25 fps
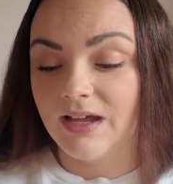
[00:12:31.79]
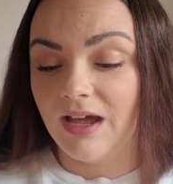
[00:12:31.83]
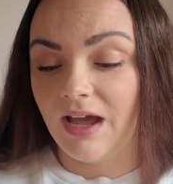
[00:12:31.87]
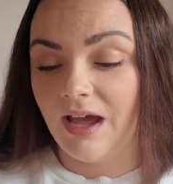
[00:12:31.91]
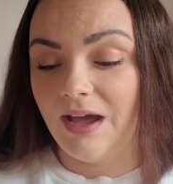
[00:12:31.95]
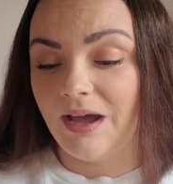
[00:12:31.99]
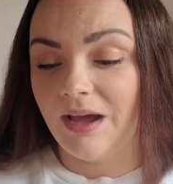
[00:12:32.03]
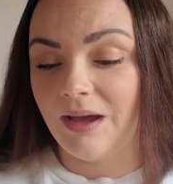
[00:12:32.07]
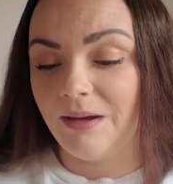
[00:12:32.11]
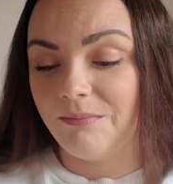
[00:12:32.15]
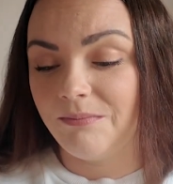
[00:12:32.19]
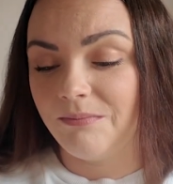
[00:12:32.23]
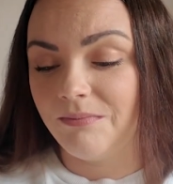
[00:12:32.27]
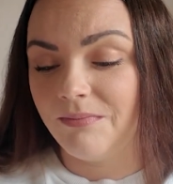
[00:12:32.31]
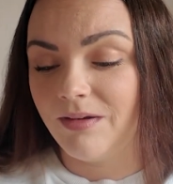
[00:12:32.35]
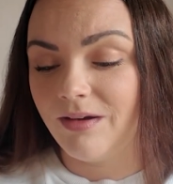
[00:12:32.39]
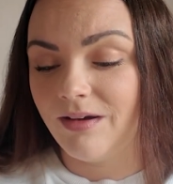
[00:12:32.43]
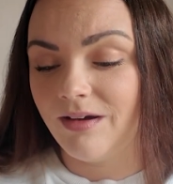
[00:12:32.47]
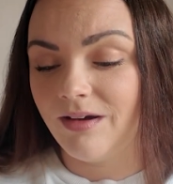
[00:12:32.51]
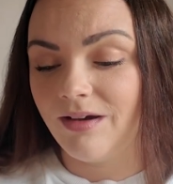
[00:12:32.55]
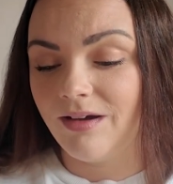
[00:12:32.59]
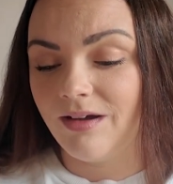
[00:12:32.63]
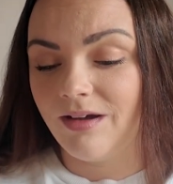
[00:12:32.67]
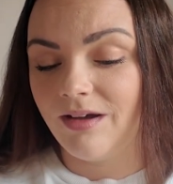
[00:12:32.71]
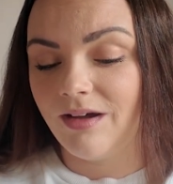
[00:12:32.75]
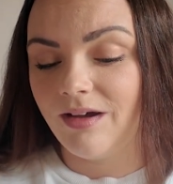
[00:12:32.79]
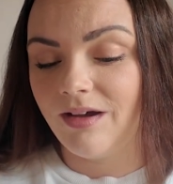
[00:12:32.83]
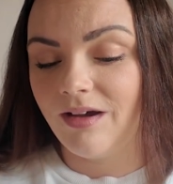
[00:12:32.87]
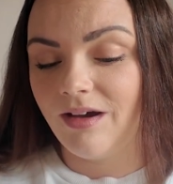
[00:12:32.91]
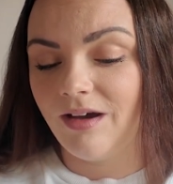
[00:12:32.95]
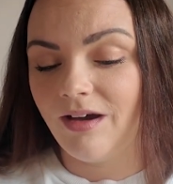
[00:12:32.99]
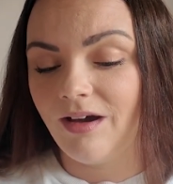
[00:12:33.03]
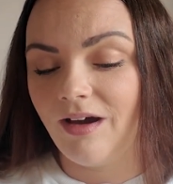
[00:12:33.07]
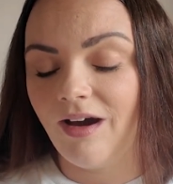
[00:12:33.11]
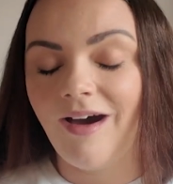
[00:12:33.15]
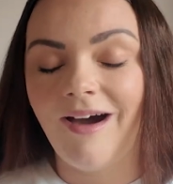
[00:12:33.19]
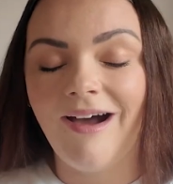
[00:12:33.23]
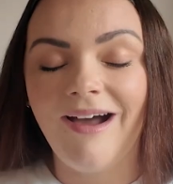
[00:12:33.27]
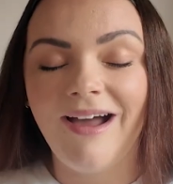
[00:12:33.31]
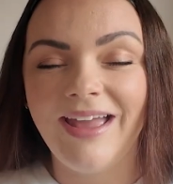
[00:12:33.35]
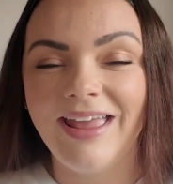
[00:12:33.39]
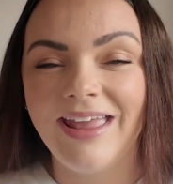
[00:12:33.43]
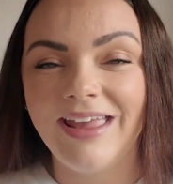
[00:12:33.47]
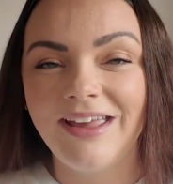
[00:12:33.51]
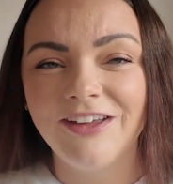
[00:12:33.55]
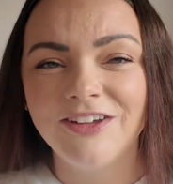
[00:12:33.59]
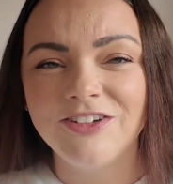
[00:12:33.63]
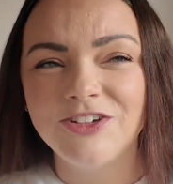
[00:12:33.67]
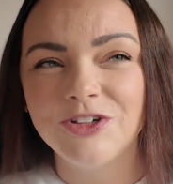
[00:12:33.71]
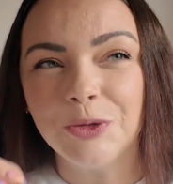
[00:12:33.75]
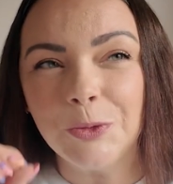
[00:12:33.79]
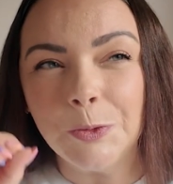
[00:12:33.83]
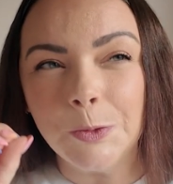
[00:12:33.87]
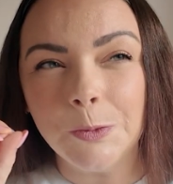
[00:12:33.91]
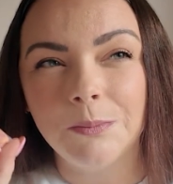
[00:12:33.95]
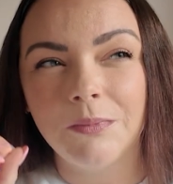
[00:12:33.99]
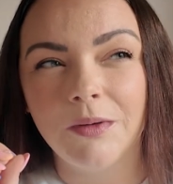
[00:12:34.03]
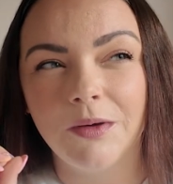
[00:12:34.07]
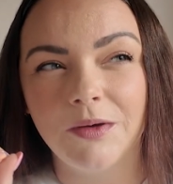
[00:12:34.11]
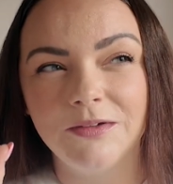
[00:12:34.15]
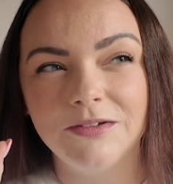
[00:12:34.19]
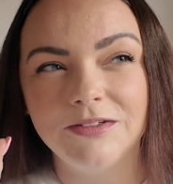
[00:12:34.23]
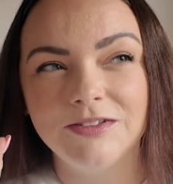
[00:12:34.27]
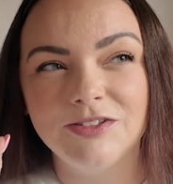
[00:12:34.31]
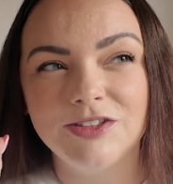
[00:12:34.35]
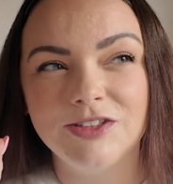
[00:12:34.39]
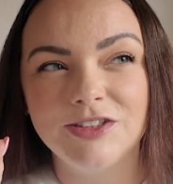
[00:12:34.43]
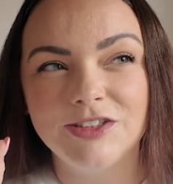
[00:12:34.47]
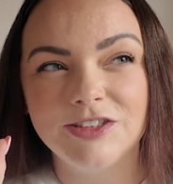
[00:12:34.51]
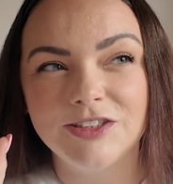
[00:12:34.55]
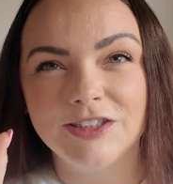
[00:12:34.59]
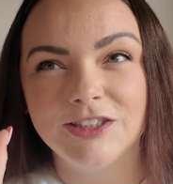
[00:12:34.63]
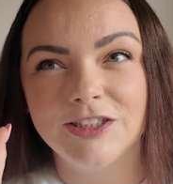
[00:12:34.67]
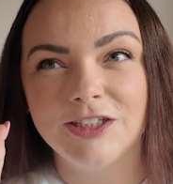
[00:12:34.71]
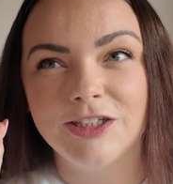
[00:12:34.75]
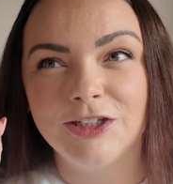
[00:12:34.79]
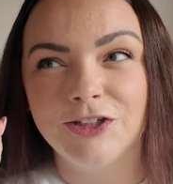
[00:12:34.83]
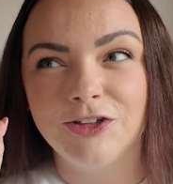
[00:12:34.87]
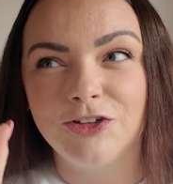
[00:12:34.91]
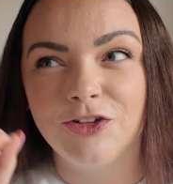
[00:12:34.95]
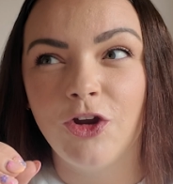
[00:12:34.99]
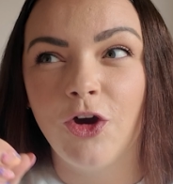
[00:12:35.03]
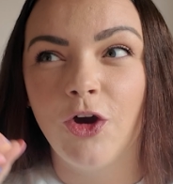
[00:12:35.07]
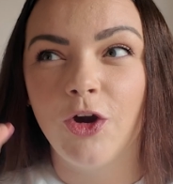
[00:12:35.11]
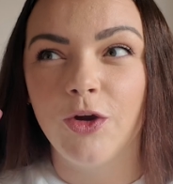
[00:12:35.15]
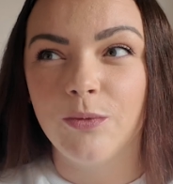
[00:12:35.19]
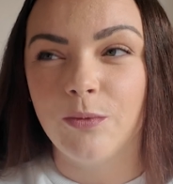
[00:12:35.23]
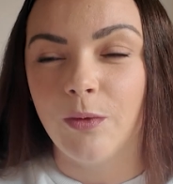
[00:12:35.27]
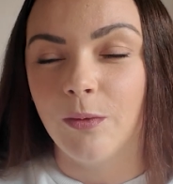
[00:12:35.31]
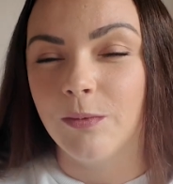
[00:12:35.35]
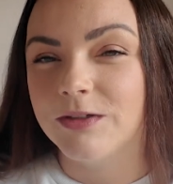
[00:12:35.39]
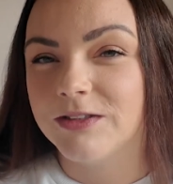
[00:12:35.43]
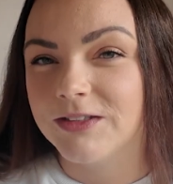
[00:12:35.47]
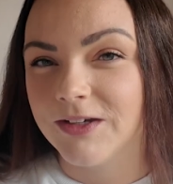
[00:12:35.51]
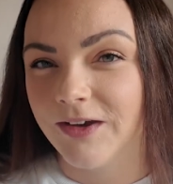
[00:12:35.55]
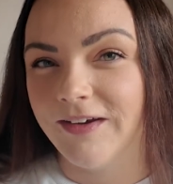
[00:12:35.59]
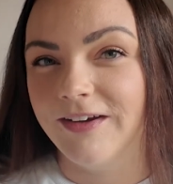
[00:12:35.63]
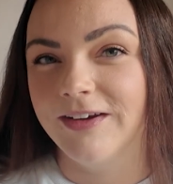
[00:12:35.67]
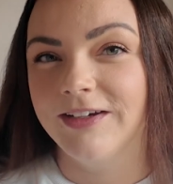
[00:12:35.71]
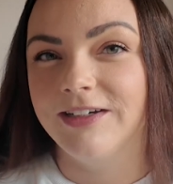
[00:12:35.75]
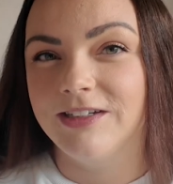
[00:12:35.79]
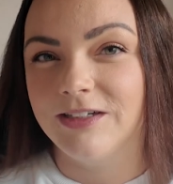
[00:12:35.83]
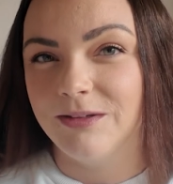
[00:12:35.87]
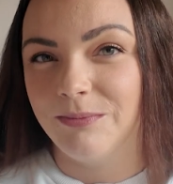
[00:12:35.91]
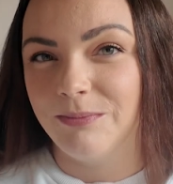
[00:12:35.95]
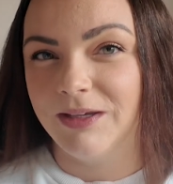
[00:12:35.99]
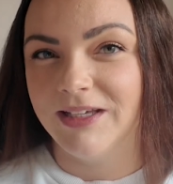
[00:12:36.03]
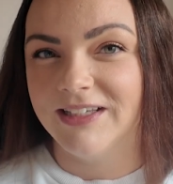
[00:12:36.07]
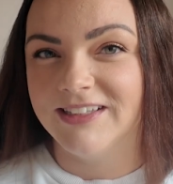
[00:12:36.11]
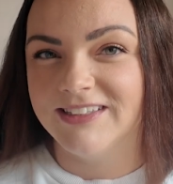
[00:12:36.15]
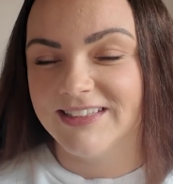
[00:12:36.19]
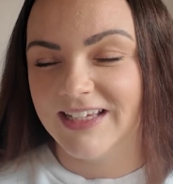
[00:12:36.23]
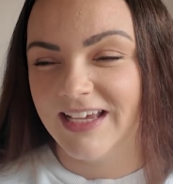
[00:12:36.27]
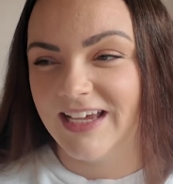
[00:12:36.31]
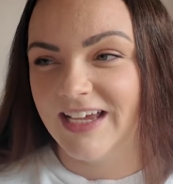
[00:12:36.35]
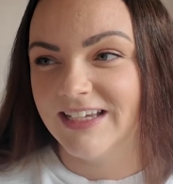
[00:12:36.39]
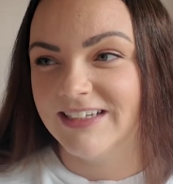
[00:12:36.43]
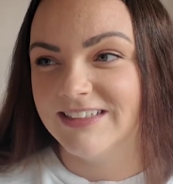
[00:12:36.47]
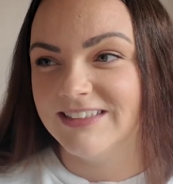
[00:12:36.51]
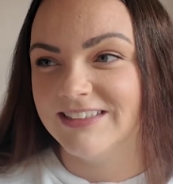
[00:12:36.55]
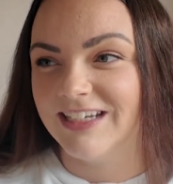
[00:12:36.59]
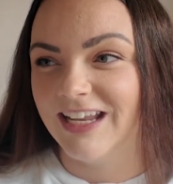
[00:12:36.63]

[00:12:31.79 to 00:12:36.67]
I could almost know what was going to be said.